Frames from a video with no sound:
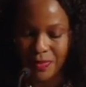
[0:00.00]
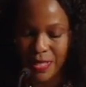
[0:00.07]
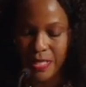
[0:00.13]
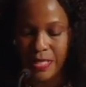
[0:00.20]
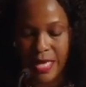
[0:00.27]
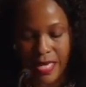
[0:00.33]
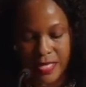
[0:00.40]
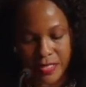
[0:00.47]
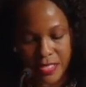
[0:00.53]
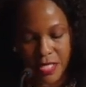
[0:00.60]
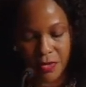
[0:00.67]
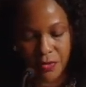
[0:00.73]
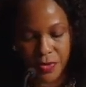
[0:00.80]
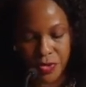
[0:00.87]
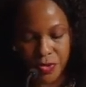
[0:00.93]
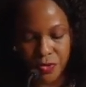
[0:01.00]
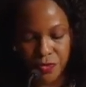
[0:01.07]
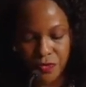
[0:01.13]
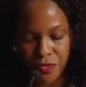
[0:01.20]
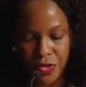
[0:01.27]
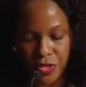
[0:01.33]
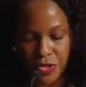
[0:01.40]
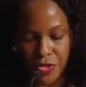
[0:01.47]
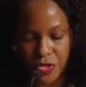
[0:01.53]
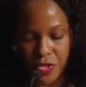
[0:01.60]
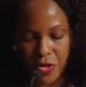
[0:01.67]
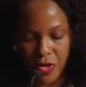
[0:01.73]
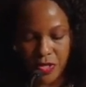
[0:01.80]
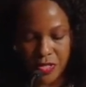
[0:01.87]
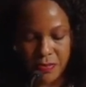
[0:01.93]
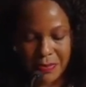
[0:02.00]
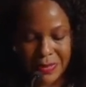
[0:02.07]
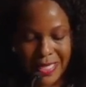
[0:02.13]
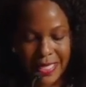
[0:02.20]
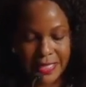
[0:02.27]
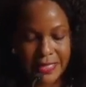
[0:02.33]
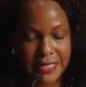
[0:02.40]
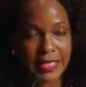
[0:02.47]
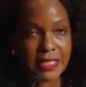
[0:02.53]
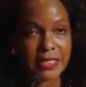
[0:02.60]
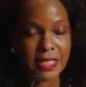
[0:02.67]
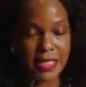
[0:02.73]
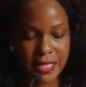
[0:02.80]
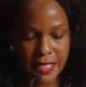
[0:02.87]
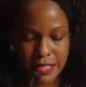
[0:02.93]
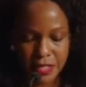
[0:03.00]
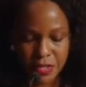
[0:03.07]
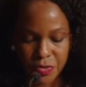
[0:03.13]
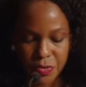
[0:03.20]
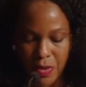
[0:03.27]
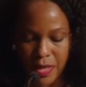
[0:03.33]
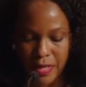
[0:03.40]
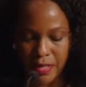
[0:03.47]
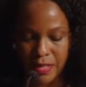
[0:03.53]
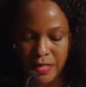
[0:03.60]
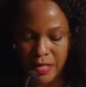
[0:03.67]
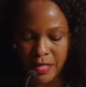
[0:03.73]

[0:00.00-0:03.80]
Yes, there were two French songs played to each English one,